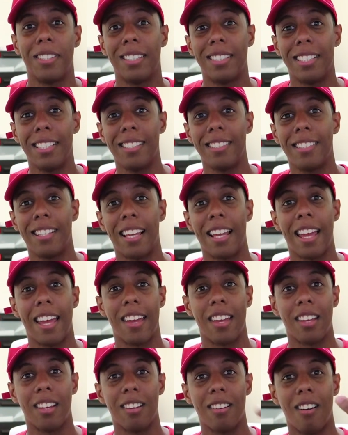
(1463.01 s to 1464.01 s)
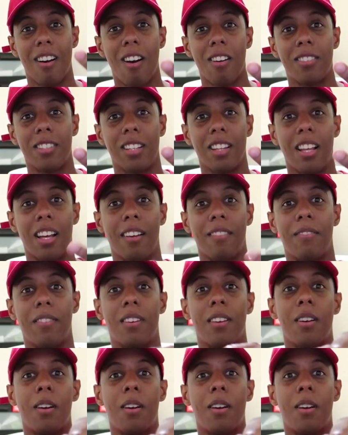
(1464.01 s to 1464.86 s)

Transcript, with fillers: It's easy to hate, hard to love.